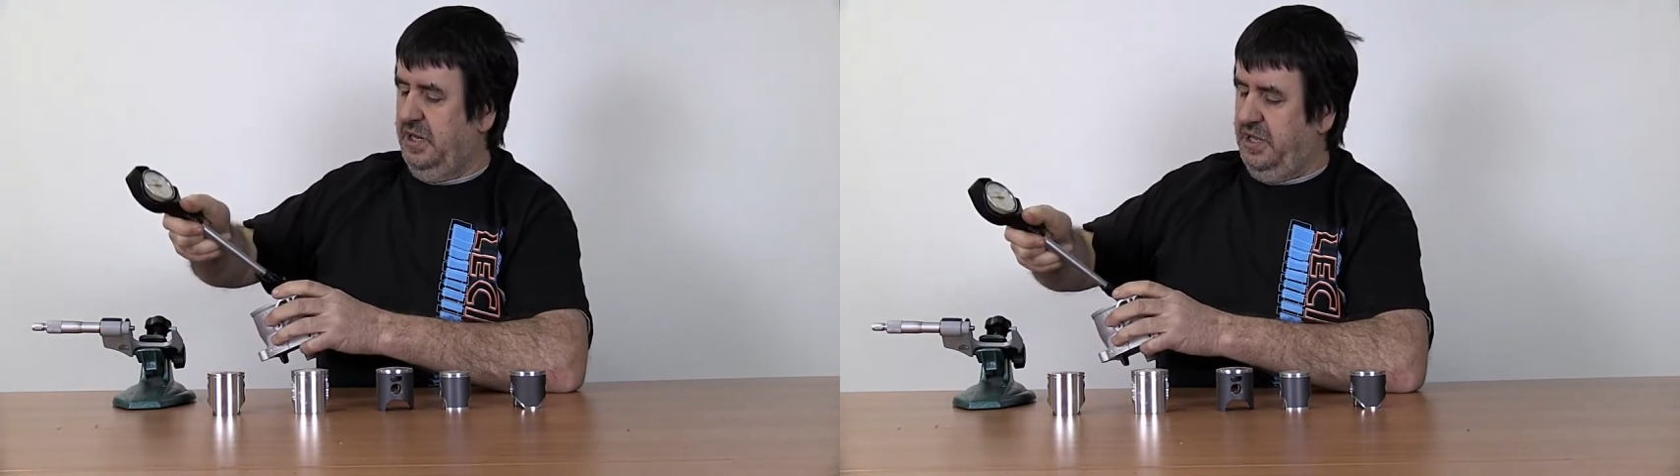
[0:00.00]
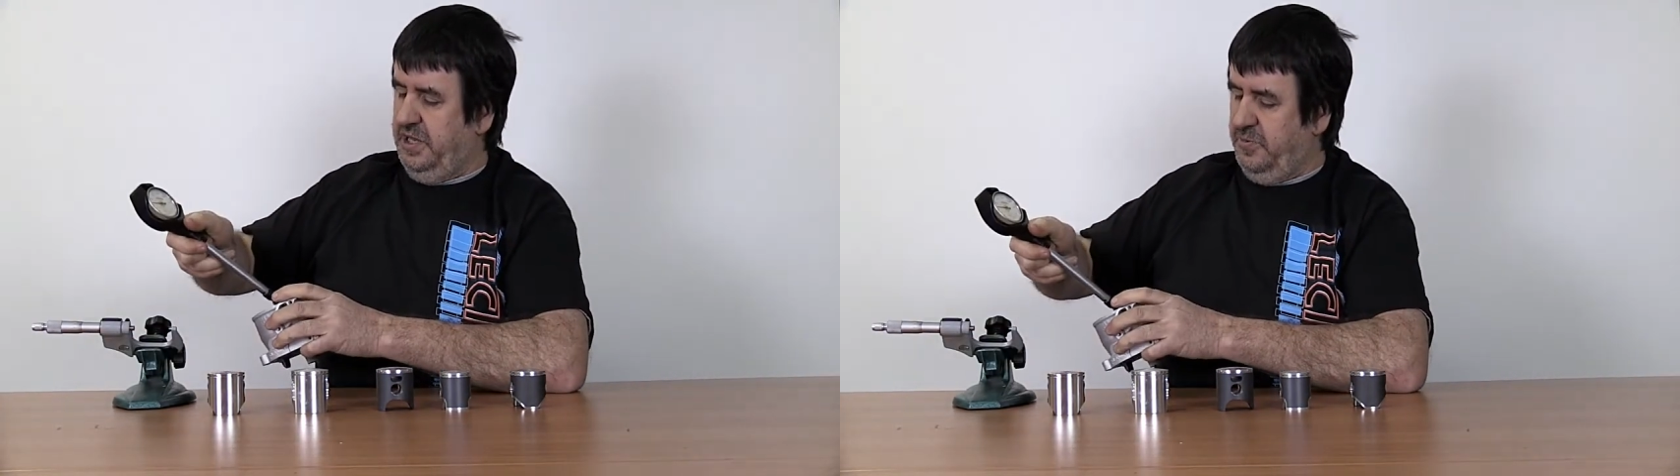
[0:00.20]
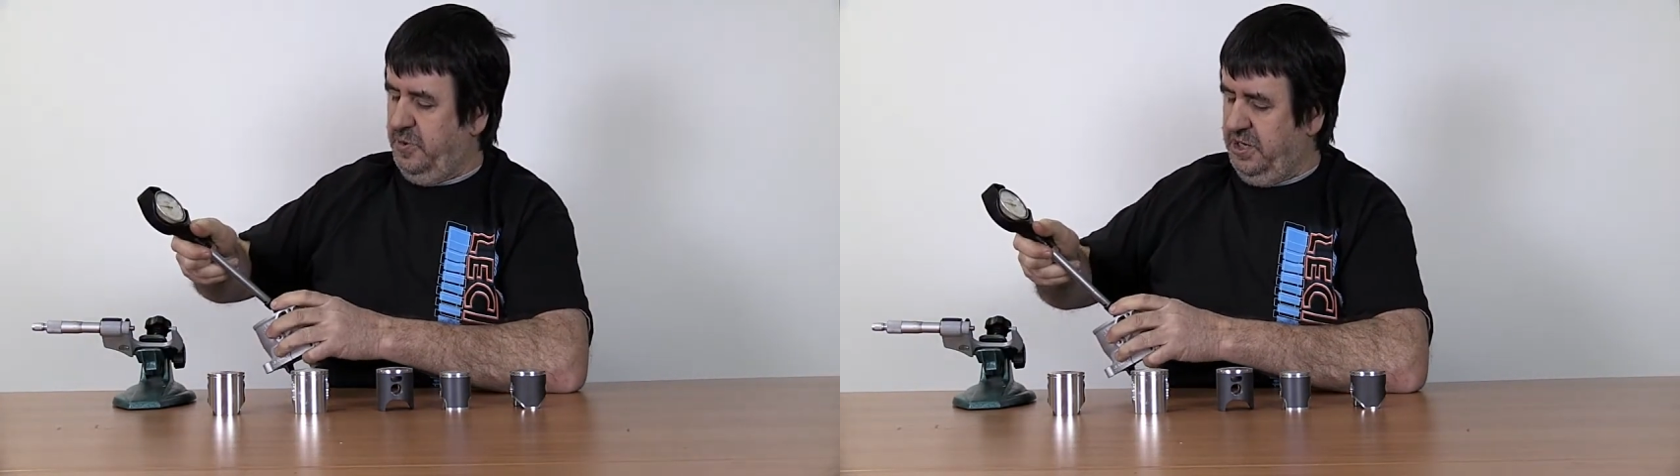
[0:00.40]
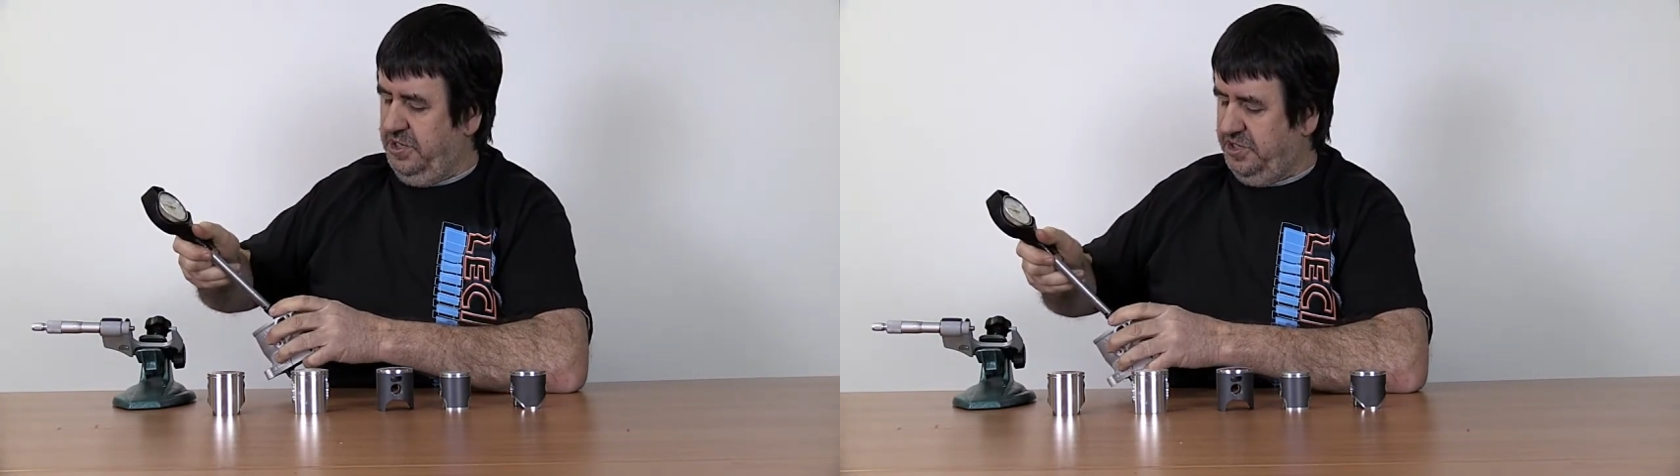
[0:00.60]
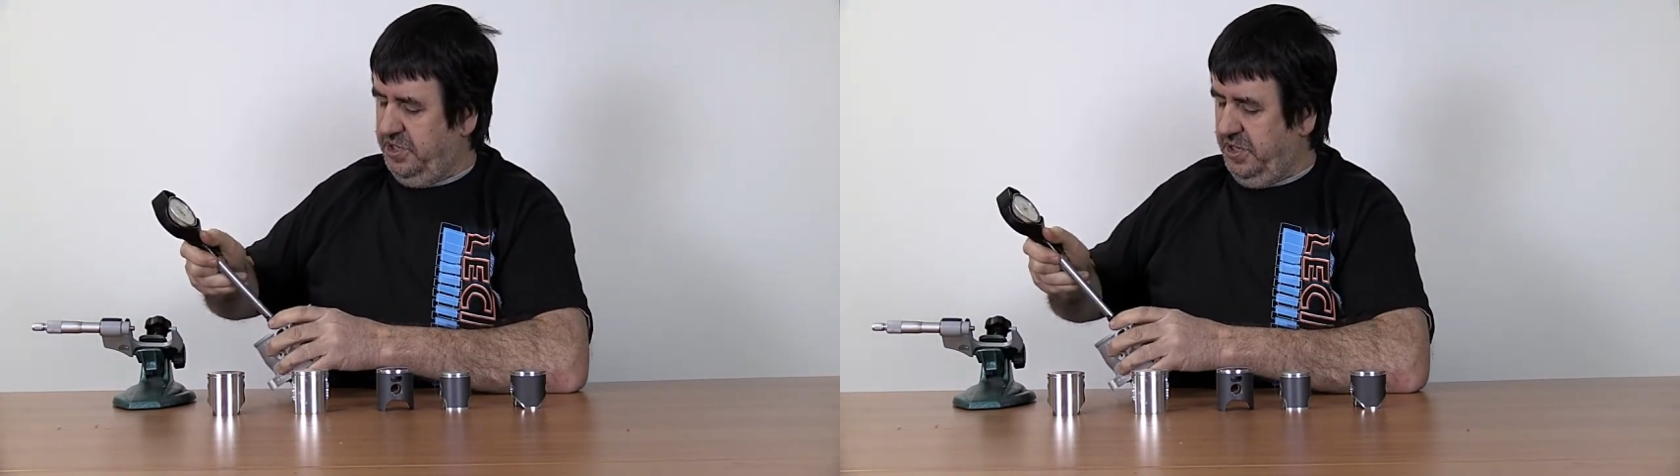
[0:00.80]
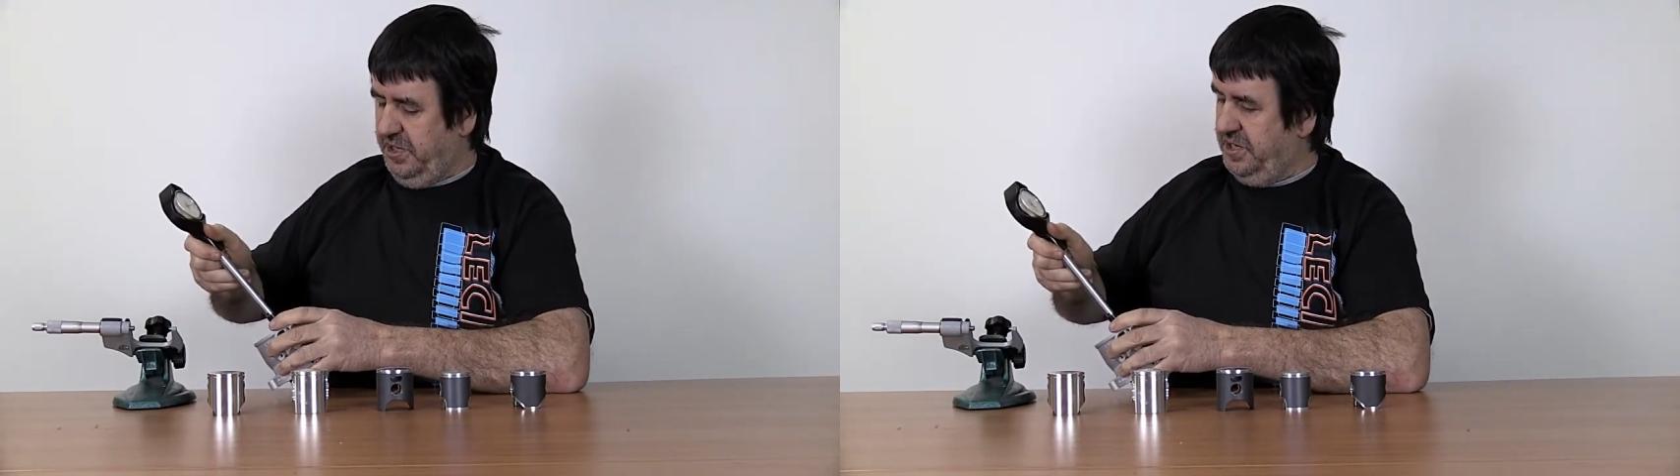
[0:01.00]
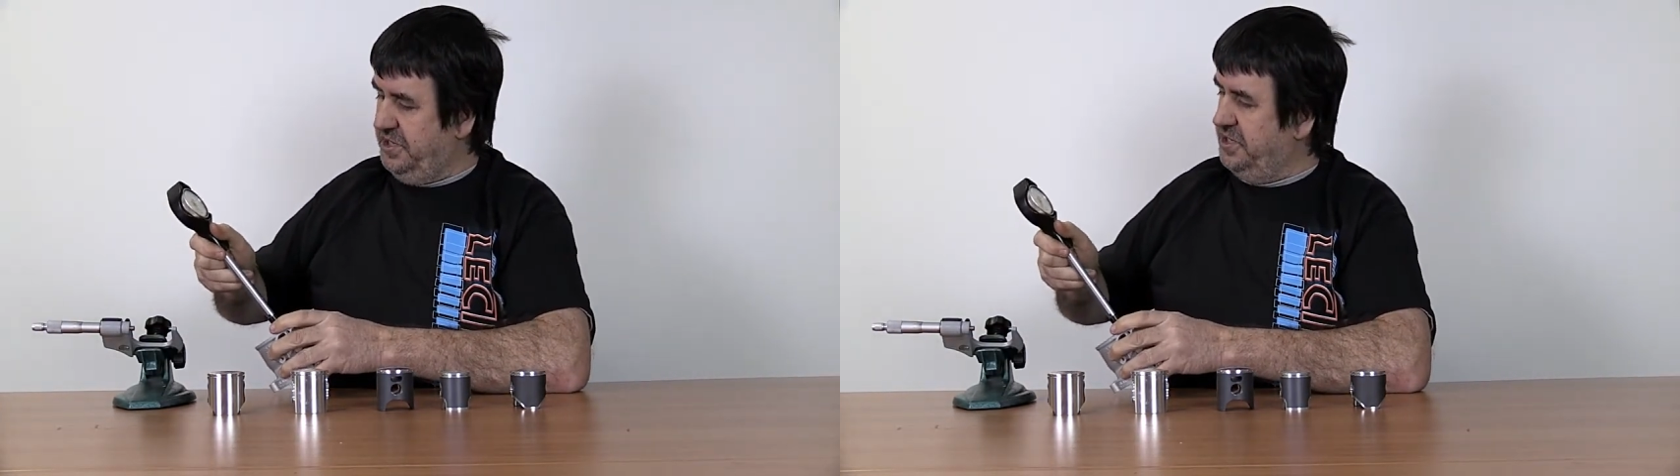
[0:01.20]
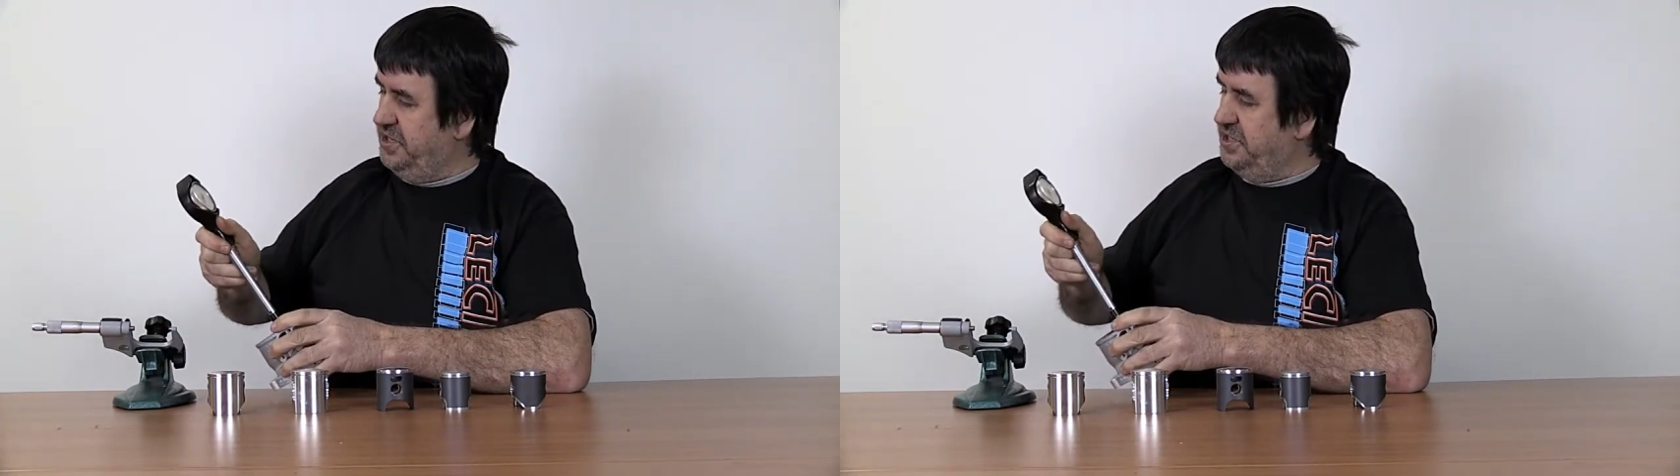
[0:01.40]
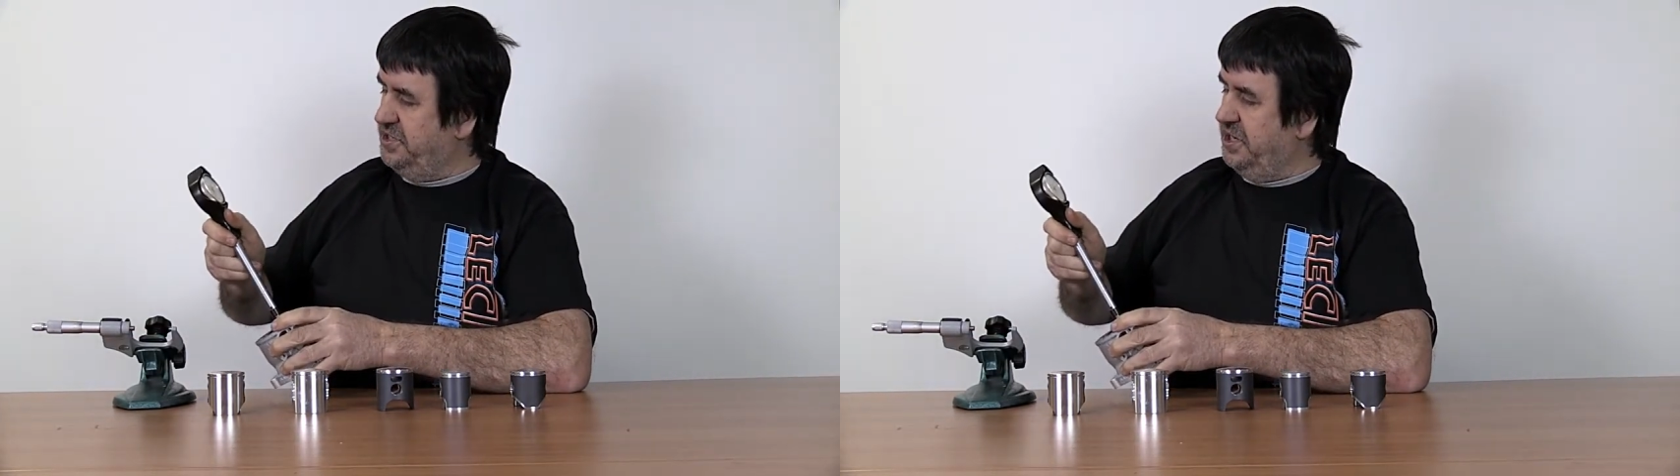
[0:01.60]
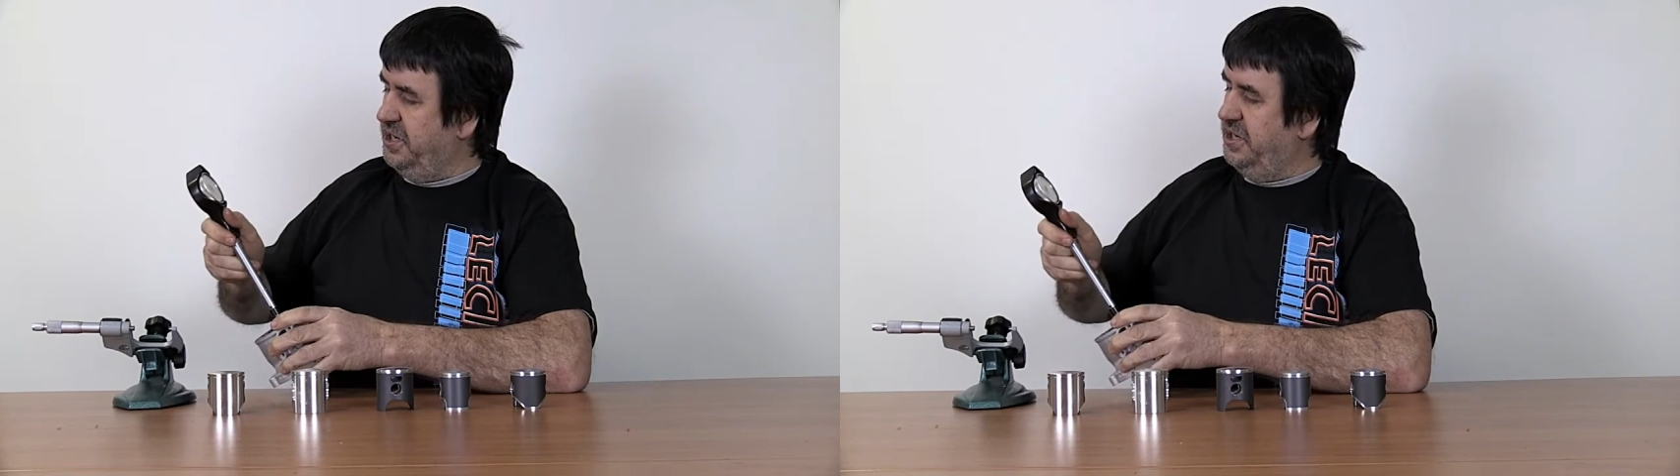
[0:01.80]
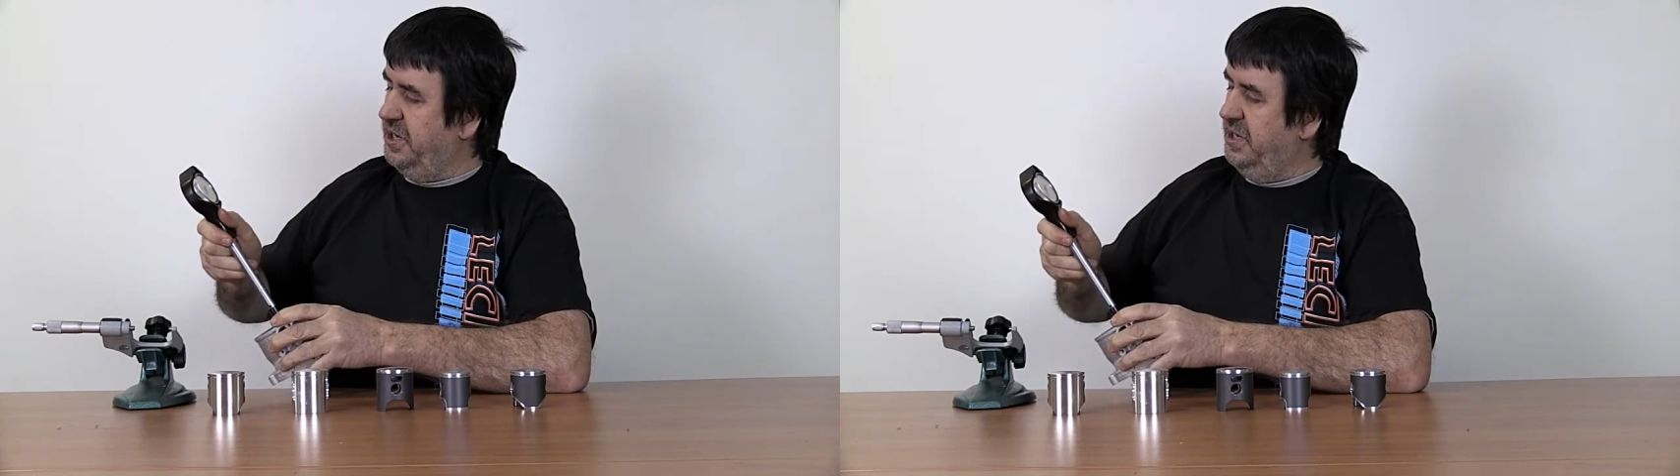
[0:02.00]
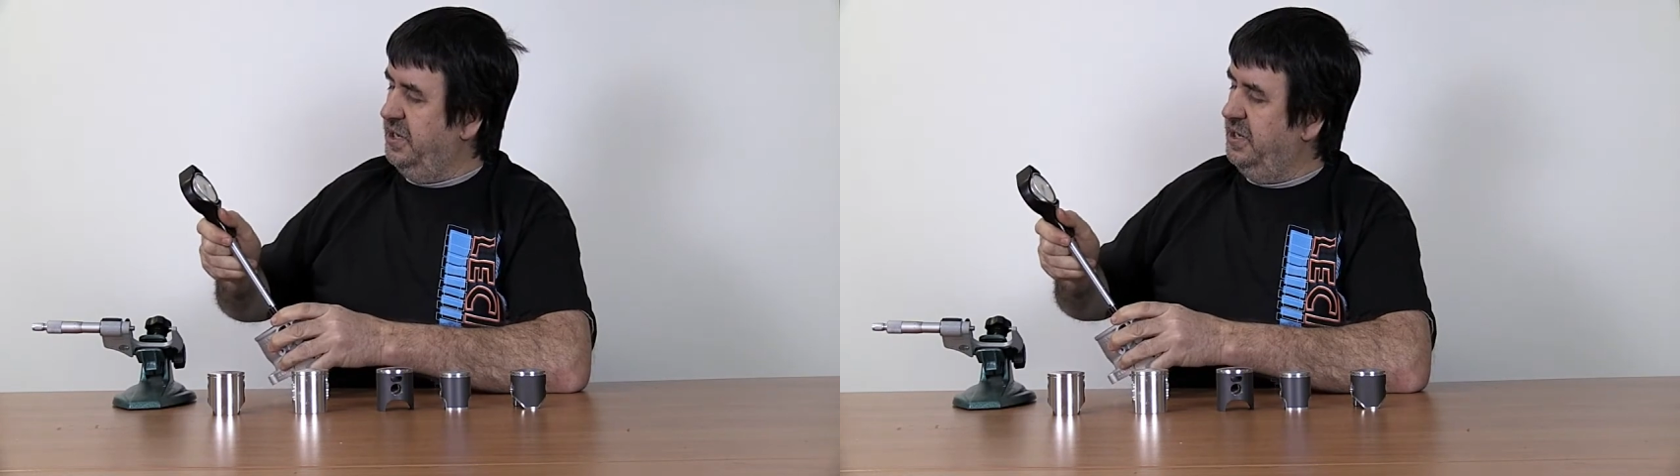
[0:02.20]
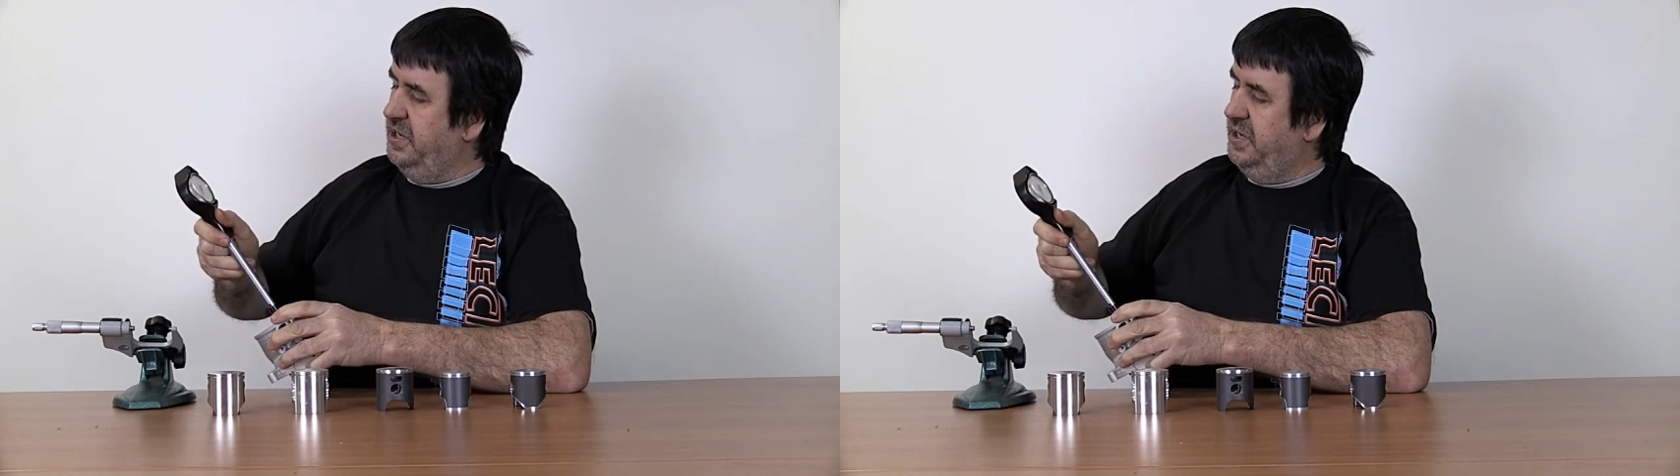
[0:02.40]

and then we insert that into the cylinder